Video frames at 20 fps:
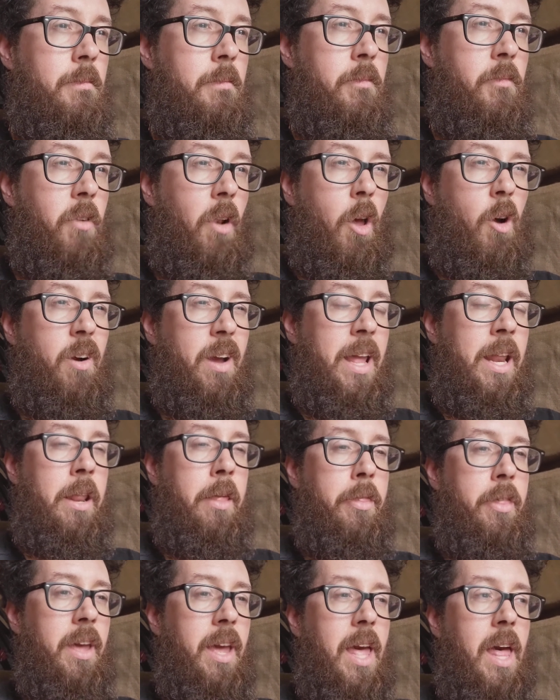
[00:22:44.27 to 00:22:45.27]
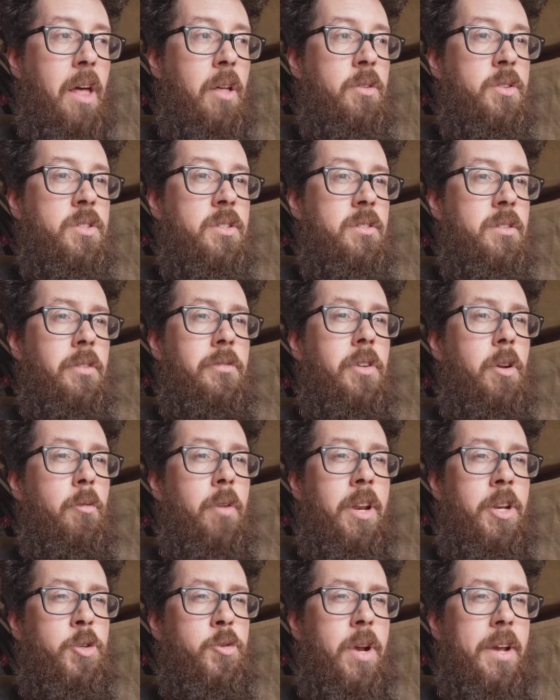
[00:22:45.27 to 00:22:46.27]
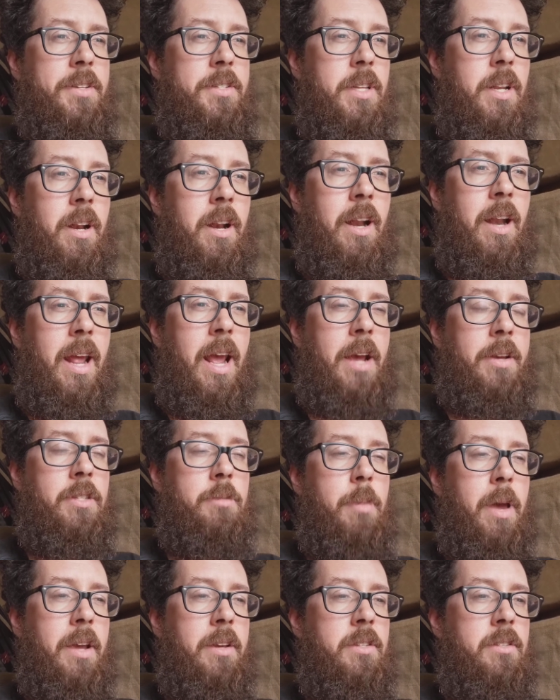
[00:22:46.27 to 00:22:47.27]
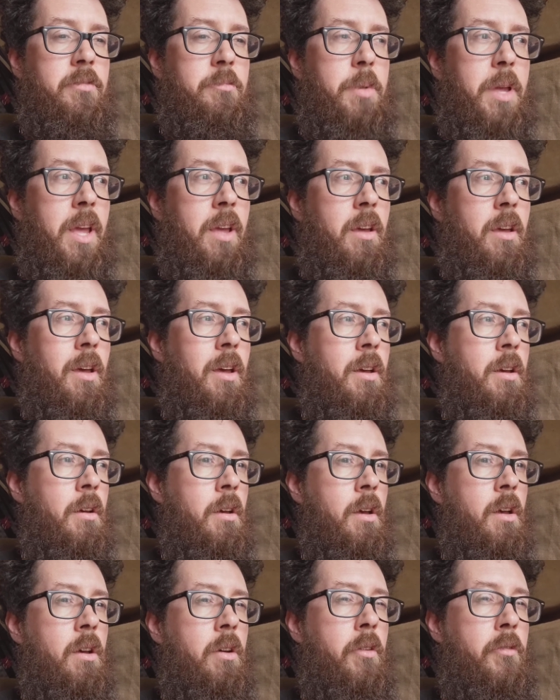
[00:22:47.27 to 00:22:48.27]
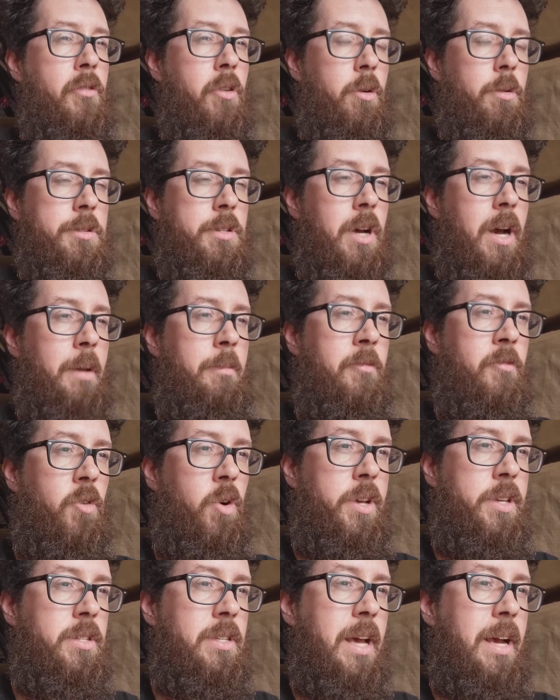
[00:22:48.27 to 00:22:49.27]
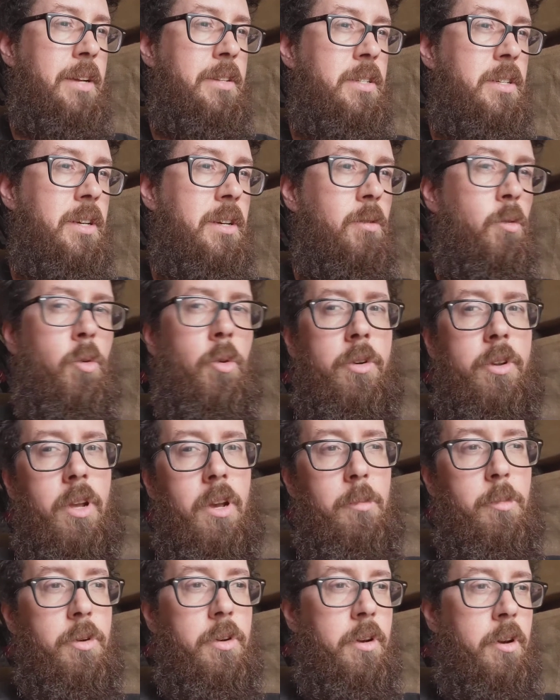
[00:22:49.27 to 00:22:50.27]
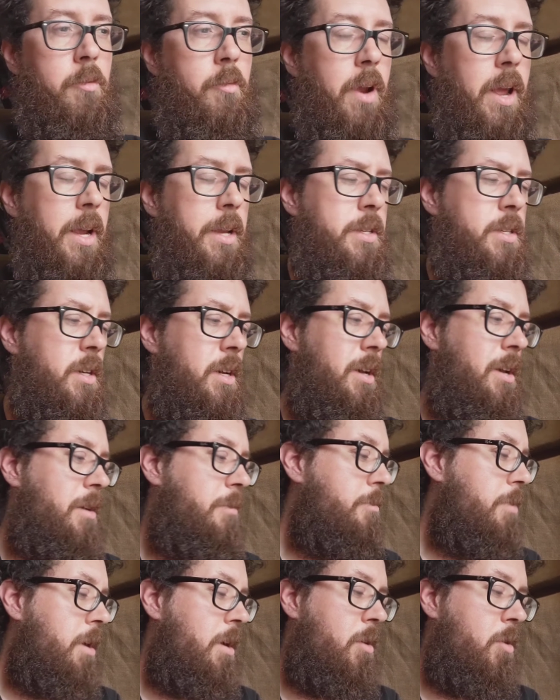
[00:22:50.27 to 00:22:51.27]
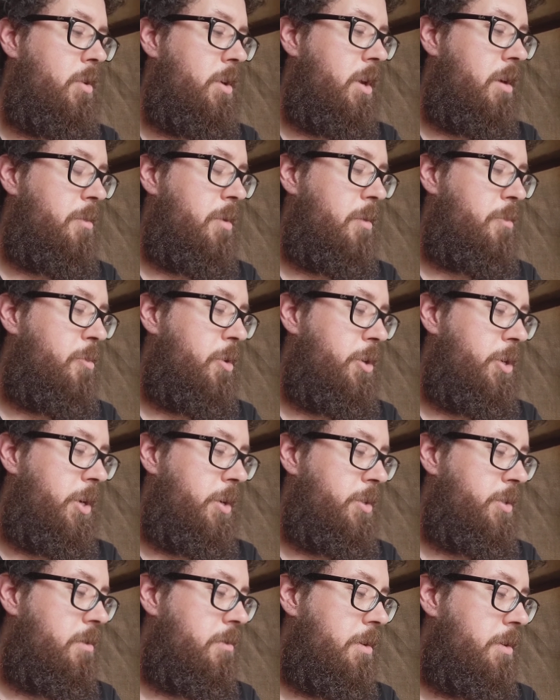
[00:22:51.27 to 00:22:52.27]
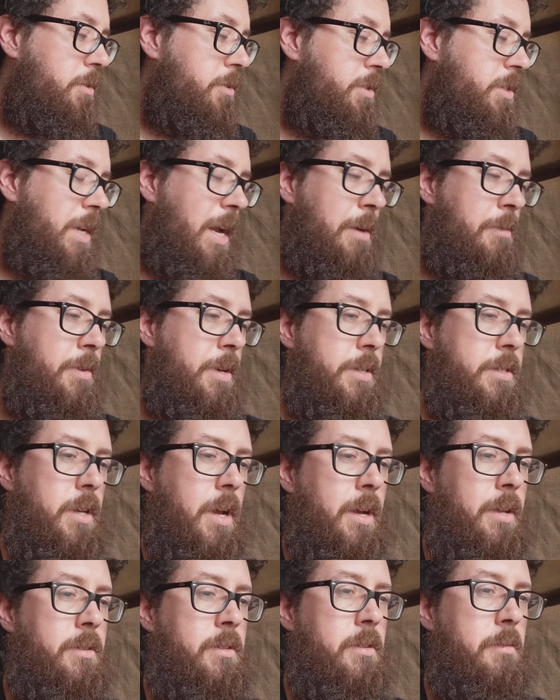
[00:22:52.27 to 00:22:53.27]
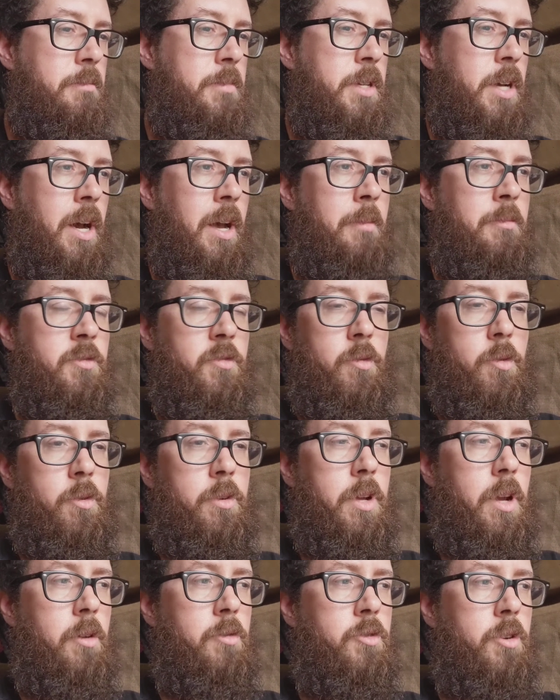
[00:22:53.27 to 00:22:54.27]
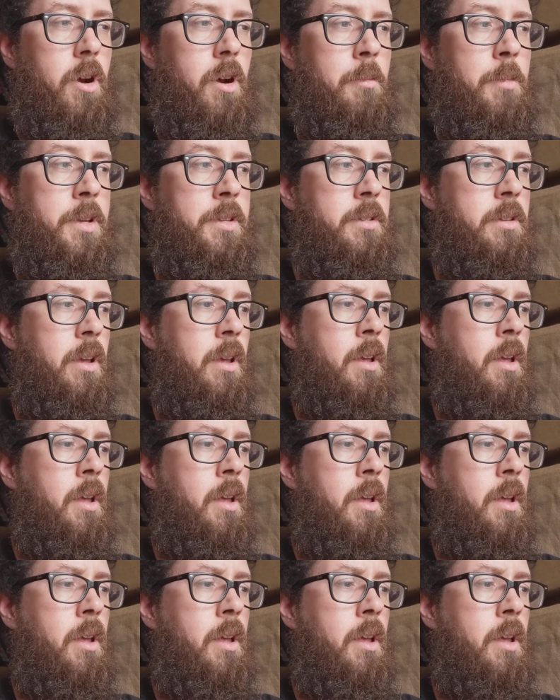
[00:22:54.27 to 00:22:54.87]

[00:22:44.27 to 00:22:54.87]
vlog anything else, if you're interested in any aspects of being a full-time voice actor, audiobook narrator, audiobook producer, or just sound design sometimes for audio dramas,